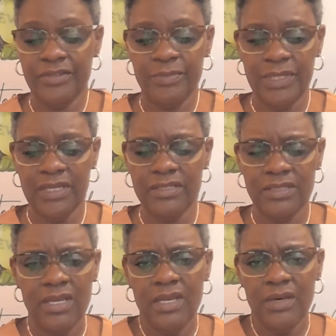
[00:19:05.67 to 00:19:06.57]
Because
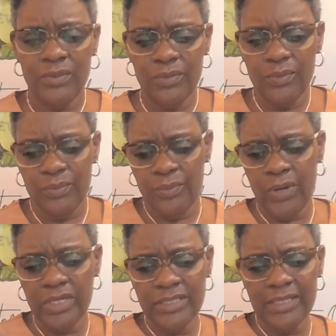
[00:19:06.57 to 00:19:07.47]

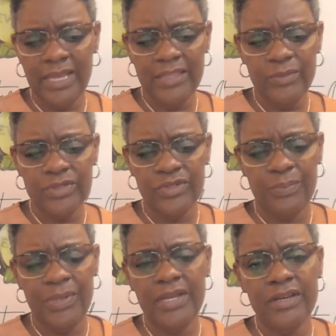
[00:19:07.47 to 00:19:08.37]
working together with your
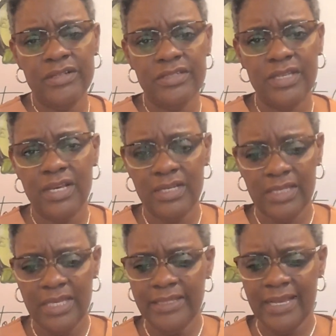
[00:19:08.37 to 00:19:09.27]
peers,
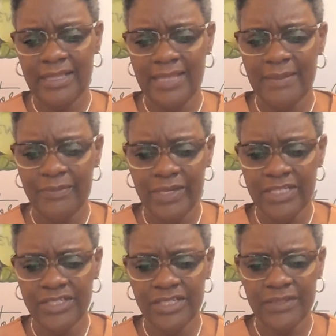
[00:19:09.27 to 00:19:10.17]
again, that
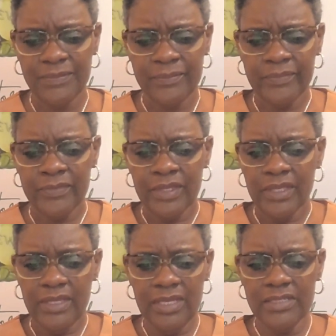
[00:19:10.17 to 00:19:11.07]
collaboration
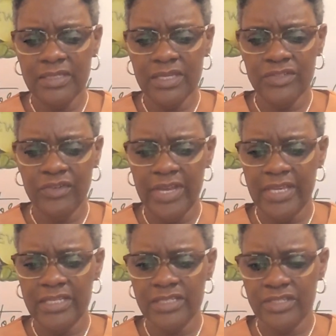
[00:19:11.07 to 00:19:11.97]
is
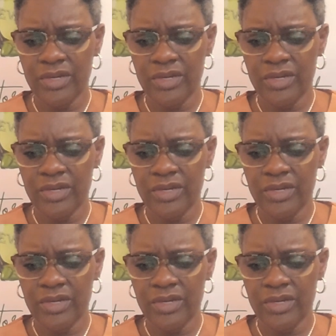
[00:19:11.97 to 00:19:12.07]
great. And